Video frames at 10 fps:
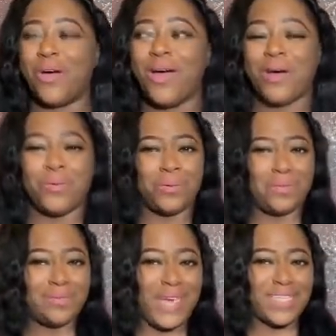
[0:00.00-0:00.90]

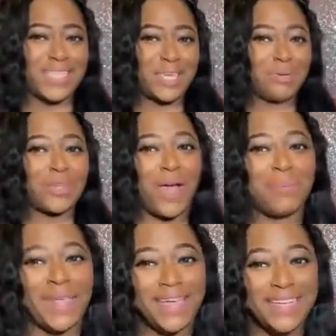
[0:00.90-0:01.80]
oh, that's cute. Y'all
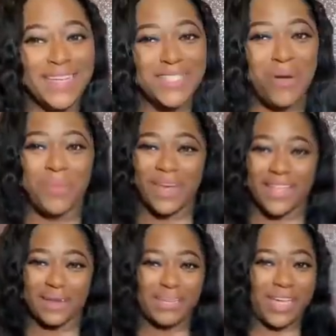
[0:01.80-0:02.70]
playing this or
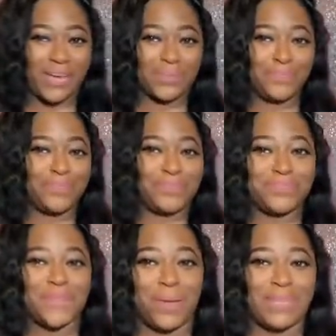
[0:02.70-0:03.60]
what? Let me know.
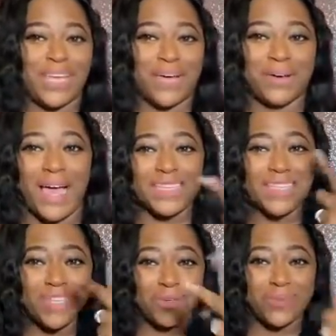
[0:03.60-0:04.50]
Let me know. I
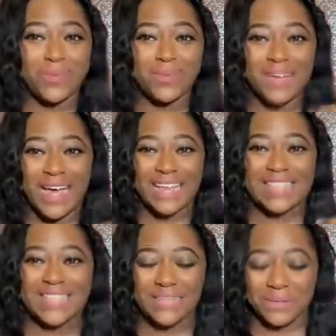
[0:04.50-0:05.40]
see you. I
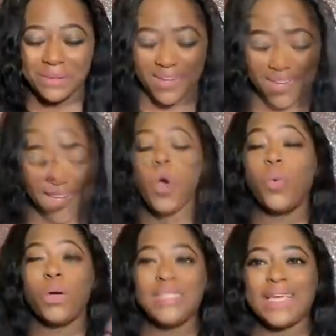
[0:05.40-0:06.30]
see you.
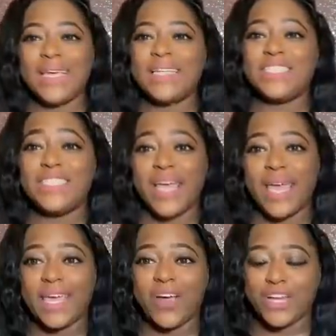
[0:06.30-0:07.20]
Winter and
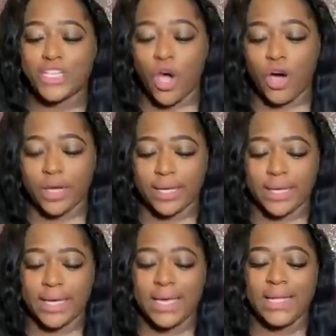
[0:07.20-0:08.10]
Jay are
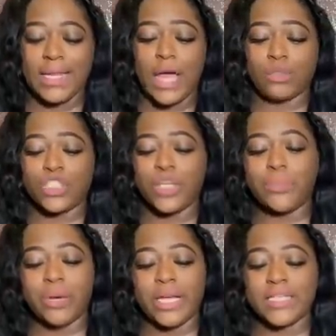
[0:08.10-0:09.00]
talking. Now,
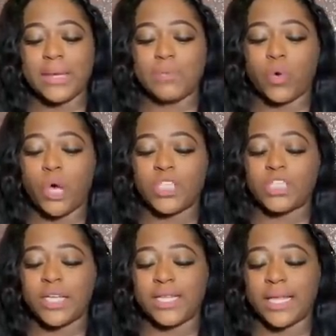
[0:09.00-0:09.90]
she brings up the
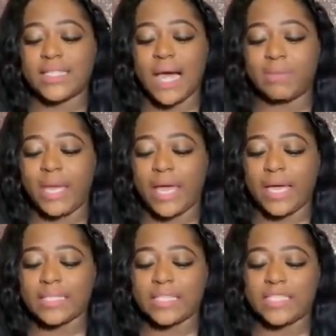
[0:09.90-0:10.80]
question that Tommy
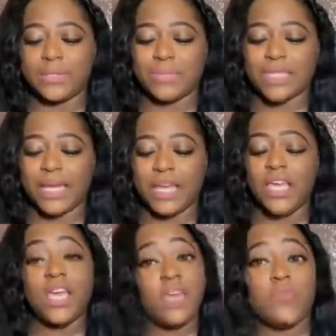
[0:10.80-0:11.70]
asked, and she was like,
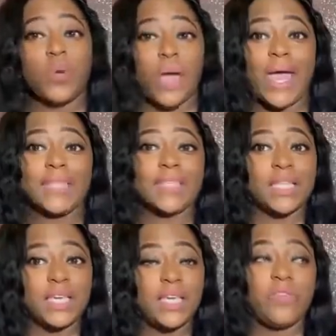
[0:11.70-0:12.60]
if you had to
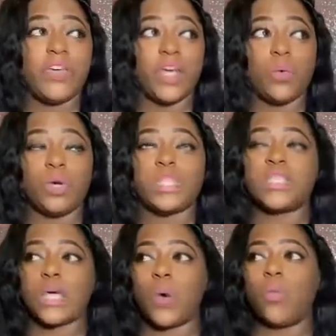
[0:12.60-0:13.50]
leave here with
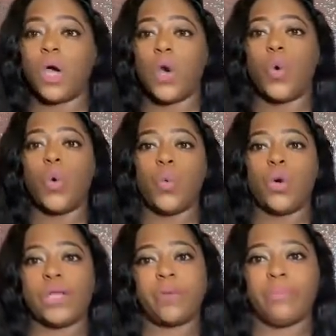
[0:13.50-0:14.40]
someone, who
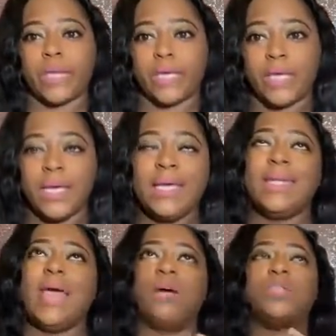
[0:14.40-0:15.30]
would it be?
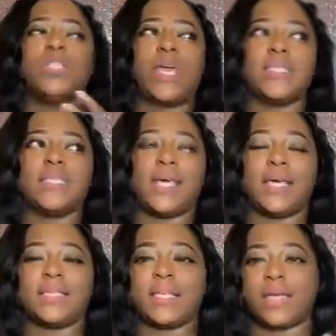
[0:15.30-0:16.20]
Now, Jay
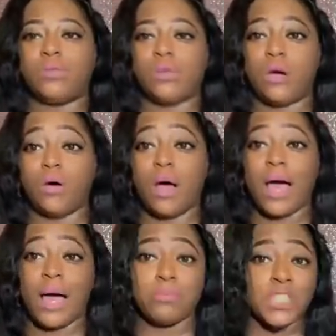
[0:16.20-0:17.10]
says,
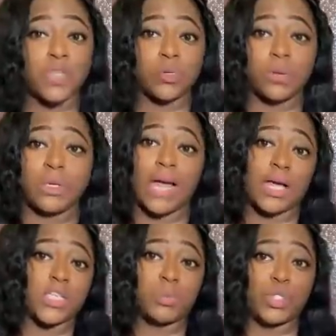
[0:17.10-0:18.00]
I'm just going to be
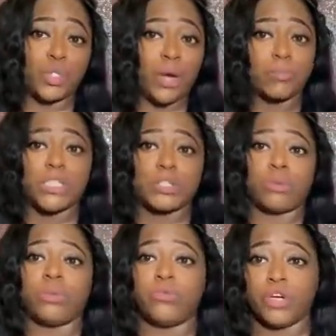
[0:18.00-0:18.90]
honest with you. I'm just
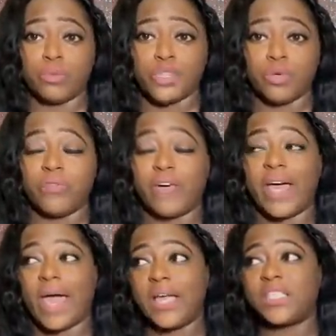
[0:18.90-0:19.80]
going to be real with you. If I
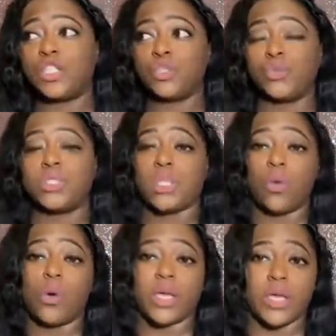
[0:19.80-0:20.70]
had to choose
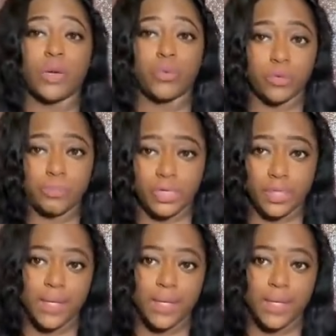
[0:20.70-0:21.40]
someone, it would be